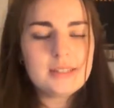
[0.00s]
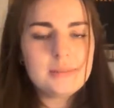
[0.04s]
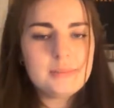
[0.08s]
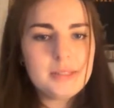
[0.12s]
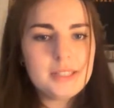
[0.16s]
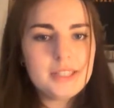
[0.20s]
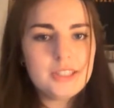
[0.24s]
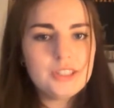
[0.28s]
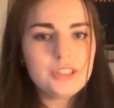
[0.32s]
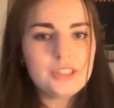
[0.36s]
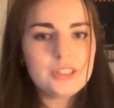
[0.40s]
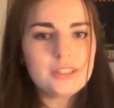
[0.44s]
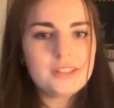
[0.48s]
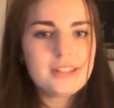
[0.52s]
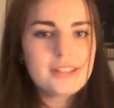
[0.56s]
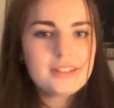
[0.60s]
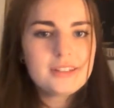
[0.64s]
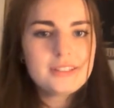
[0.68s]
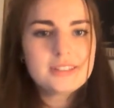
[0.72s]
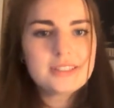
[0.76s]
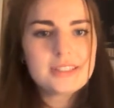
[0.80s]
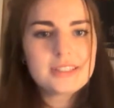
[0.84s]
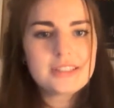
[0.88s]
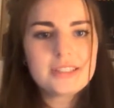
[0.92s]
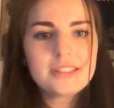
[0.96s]
image, there
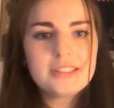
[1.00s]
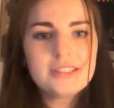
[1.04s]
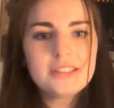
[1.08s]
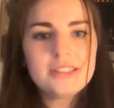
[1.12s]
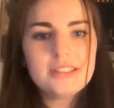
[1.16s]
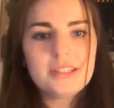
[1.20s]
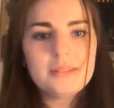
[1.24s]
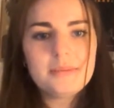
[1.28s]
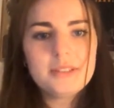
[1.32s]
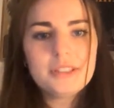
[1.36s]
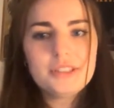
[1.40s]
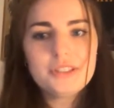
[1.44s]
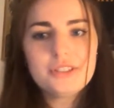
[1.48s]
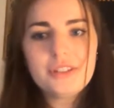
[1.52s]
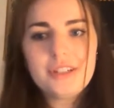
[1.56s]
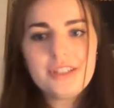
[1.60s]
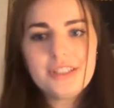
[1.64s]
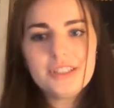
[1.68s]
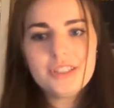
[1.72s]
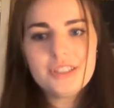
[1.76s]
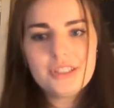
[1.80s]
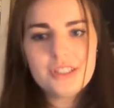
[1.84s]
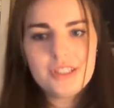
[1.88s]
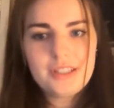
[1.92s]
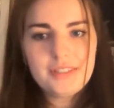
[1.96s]
is a clear
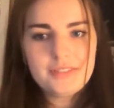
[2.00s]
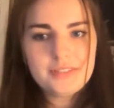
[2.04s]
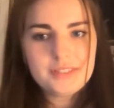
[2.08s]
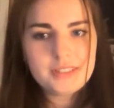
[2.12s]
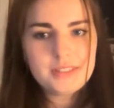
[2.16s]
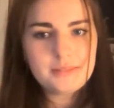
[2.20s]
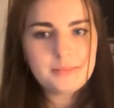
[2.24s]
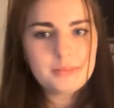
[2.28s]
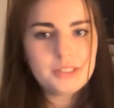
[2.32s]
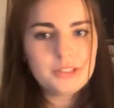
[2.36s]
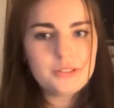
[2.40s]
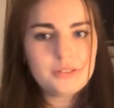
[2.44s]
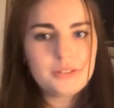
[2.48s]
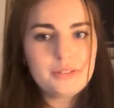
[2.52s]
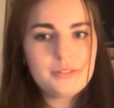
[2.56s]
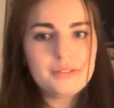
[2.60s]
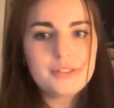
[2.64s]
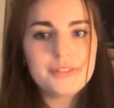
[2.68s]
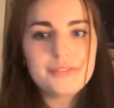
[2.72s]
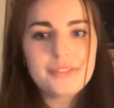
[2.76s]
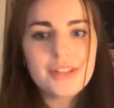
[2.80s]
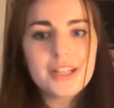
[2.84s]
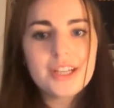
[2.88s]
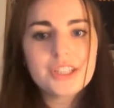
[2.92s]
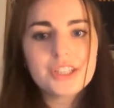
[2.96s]
demonstration of symmetry
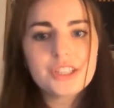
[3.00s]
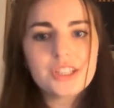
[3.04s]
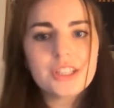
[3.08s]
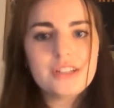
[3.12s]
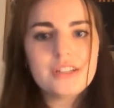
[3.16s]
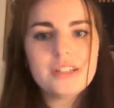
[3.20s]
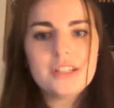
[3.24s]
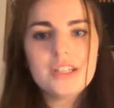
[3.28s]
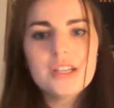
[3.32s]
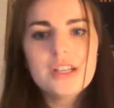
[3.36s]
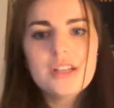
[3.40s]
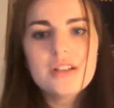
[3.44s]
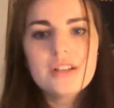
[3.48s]
reflection,